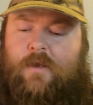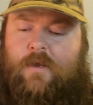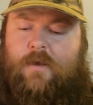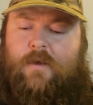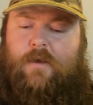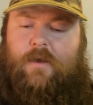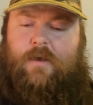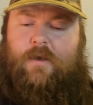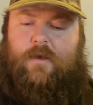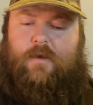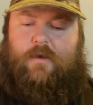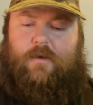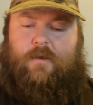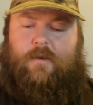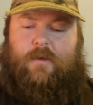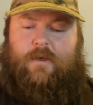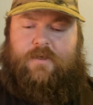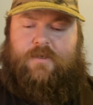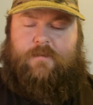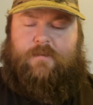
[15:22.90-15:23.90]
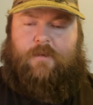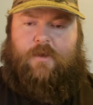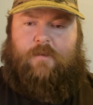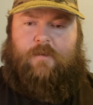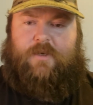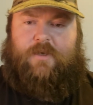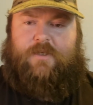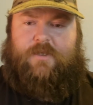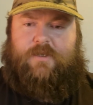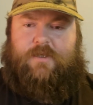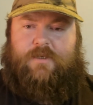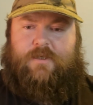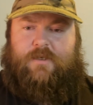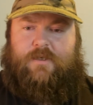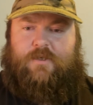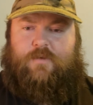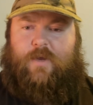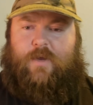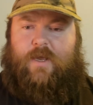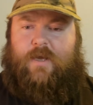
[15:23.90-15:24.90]
And unlike some other
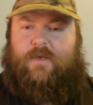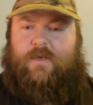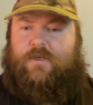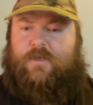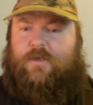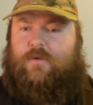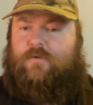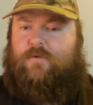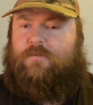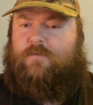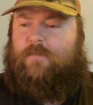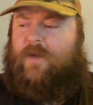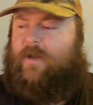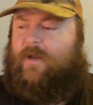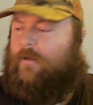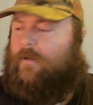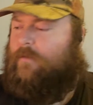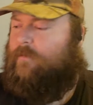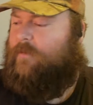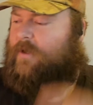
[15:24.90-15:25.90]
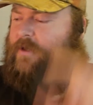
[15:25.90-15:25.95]
businesses, we actually use metal.